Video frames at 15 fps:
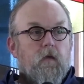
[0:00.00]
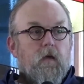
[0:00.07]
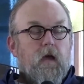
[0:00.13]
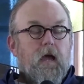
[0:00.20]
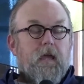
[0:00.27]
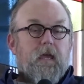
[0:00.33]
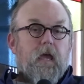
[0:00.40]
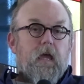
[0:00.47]

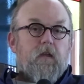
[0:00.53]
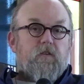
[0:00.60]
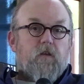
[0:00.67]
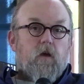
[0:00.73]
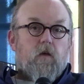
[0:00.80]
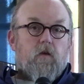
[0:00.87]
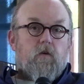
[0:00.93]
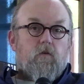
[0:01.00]
I can
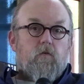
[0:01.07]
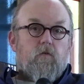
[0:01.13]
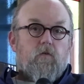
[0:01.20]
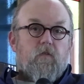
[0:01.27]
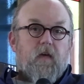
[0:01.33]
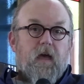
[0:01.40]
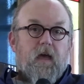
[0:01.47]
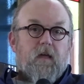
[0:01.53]
tell you
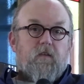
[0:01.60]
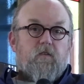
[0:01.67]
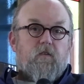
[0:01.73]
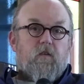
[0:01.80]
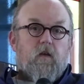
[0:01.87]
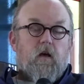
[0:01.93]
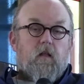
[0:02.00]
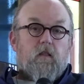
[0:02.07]
that
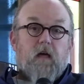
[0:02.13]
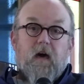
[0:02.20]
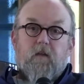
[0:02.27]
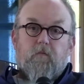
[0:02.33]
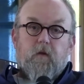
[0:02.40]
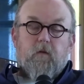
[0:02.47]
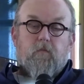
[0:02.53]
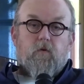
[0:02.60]
a lot
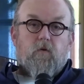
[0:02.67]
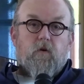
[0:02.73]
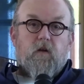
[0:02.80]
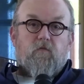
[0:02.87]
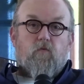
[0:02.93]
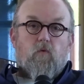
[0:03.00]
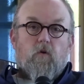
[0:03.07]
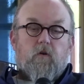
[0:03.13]
of people
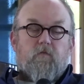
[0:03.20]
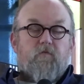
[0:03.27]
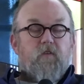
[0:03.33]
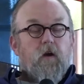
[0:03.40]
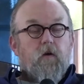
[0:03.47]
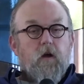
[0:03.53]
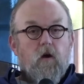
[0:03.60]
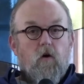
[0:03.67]
have worked
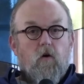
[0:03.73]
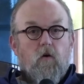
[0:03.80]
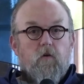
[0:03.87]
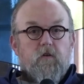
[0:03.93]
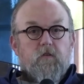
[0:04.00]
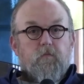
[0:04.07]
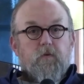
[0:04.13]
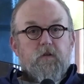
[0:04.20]
very
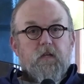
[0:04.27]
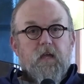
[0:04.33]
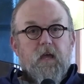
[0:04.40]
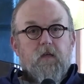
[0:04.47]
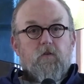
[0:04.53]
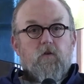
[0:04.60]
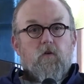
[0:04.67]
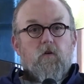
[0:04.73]
hard to put
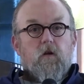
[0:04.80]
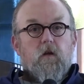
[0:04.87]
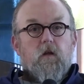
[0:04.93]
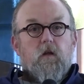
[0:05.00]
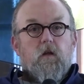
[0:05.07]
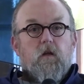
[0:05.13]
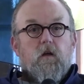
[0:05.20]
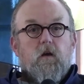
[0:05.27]
together
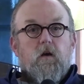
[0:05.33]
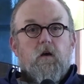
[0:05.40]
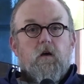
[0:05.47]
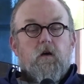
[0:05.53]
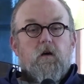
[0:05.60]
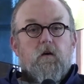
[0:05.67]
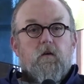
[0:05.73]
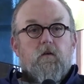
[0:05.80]

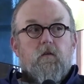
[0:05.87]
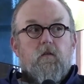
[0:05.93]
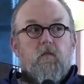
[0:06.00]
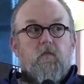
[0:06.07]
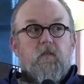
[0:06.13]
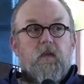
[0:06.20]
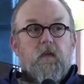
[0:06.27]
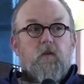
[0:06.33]
our
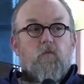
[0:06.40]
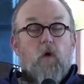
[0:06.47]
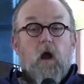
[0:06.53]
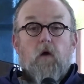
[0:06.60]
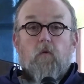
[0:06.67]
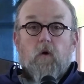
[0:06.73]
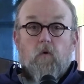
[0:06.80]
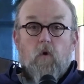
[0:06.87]

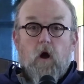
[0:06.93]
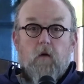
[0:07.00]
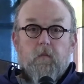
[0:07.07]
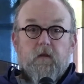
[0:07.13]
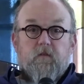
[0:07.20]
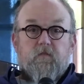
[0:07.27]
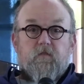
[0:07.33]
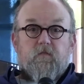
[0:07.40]

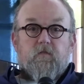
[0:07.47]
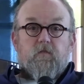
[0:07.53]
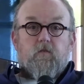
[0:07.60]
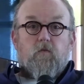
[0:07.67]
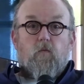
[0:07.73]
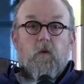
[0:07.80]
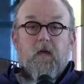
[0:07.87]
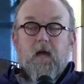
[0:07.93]
requirements.
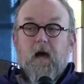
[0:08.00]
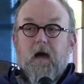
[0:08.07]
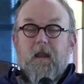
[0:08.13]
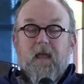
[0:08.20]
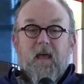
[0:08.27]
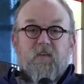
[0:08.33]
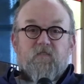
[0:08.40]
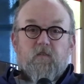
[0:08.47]
We got
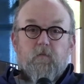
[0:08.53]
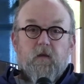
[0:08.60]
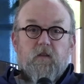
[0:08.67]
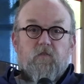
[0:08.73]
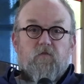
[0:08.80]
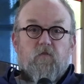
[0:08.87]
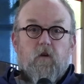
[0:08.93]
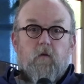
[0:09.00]

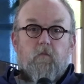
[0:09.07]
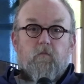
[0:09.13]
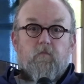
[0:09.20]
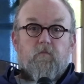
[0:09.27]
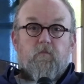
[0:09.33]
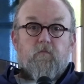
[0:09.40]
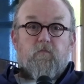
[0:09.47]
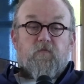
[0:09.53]
estimates from
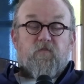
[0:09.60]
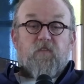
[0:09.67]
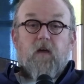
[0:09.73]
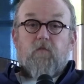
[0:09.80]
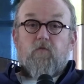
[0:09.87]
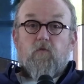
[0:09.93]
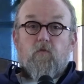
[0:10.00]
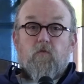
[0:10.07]

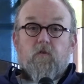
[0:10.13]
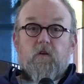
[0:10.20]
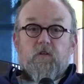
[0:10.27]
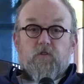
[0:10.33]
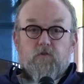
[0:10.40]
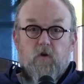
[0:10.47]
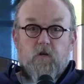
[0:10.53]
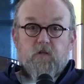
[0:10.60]
several
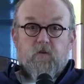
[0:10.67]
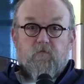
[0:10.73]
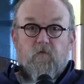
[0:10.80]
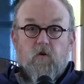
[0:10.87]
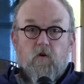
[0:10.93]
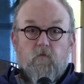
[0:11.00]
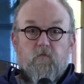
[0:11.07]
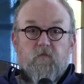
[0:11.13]
construction
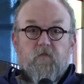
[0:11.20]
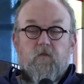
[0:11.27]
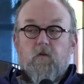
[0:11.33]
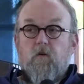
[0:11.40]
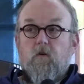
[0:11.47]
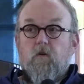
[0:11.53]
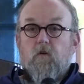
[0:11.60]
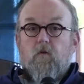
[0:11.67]
firms.
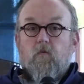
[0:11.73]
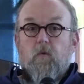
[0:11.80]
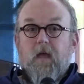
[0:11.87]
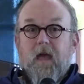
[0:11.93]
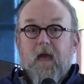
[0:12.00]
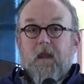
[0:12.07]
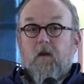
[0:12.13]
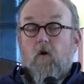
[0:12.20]
We
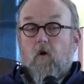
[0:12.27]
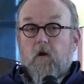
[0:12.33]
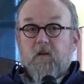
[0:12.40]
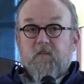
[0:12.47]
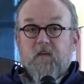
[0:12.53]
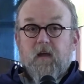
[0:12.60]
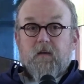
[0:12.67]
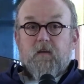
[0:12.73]
had an
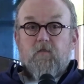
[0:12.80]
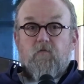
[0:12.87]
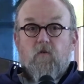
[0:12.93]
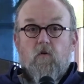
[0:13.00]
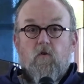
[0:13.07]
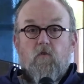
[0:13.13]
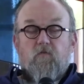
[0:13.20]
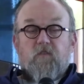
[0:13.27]
architect
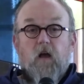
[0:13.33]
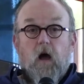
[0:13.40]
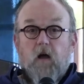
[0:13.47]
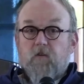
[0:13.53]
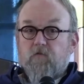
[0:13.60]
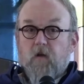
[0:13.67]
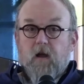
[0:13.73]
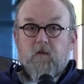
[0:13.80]
involved,
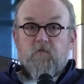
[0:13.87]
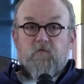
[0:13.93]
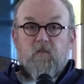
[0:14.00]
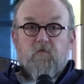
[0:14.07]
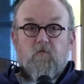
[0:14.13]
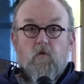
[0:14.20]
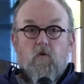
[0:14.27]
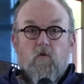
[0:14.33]
contractors
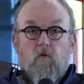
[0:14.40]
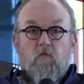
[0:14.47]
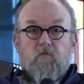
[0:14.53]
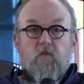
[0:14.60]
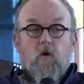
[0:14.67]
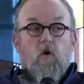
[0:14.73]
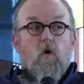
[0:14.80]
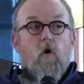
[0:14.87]

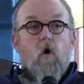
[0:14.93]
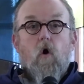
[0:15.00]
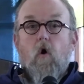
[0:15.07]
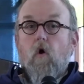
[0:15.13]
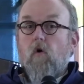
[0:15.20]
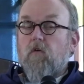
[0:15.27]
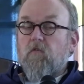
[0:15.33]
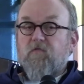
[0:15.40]
involved.
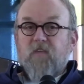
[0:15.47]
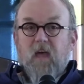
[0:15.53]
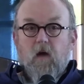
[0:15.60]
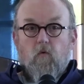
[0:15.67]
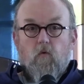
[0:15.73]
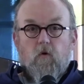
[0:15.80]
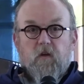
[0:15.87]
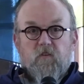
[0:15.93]
All of
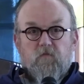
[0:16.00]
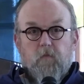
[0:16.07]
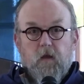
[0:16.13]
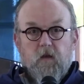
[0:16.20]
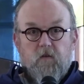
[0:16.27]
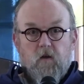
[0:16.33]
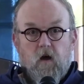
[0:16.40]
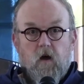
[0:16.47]
that work has
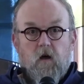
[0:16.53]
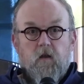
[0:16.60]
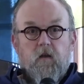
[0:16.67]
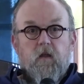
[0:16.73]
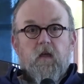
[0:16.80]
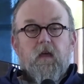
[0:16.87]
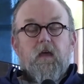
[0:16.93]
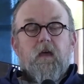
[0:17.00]
been
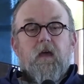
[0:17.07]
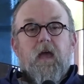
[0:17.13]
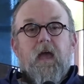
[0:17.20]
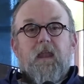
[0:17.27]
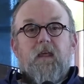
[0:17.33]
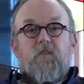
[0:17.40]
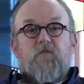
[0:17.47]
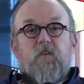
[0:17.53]
done
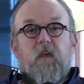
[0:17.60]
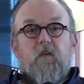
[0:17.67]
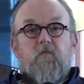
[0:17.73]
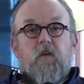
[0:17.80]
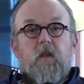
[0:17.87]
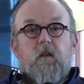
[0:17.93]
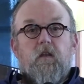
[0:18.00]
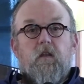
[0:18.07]
and has
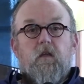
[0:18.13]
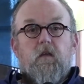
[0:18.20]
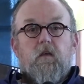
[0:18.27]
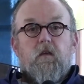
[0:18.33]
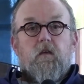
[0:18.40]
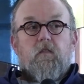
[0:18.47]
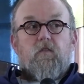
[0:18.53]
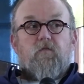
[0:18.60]
given
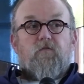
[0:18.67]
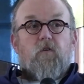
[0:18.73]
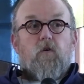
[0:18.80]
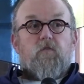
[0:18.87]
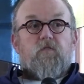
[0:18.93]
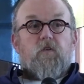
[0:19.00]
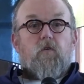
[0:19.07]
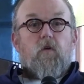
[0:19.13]
the
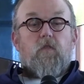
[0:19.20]
folks that are